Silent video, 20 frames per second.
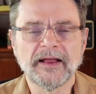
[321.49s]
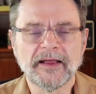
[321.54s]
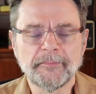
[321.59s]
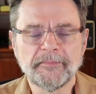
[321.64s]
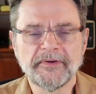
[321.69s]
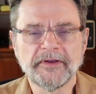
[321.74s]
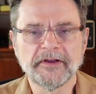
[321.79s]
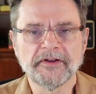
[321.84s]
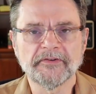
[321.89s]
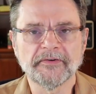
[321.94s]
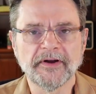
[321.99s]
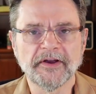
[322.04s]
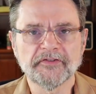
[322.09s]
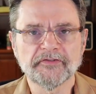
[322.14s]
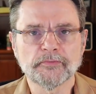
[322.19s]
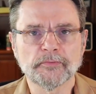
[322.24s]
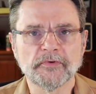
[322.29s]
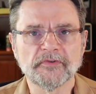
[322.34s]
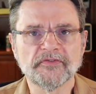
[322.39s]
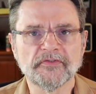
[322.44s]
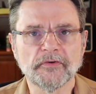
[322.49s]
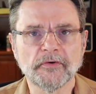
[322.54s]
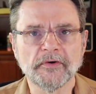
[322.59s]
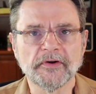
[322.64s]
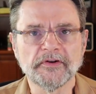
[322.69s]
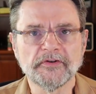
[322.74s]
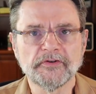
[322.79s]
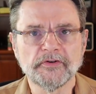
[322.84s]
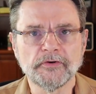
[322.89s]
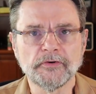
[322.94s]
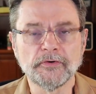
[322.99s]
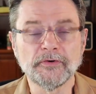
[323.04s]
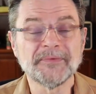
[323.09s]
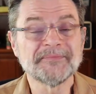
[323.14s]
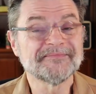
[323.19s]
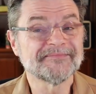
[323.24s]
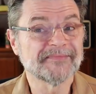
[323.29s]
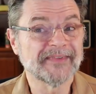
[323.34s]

IP address referring to